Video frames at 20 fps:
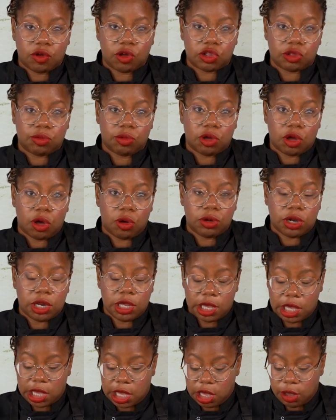got some
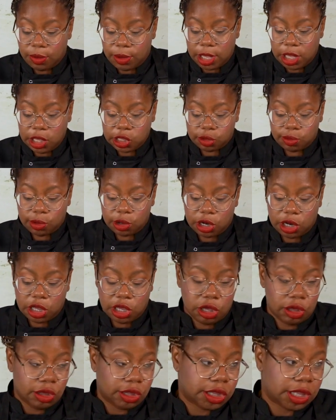golden kiwis. We're going to
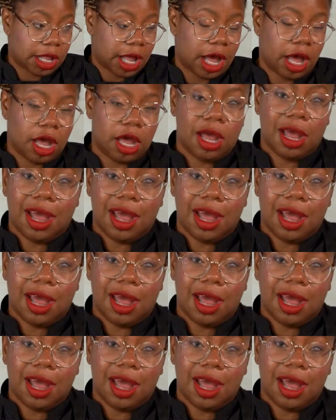use that.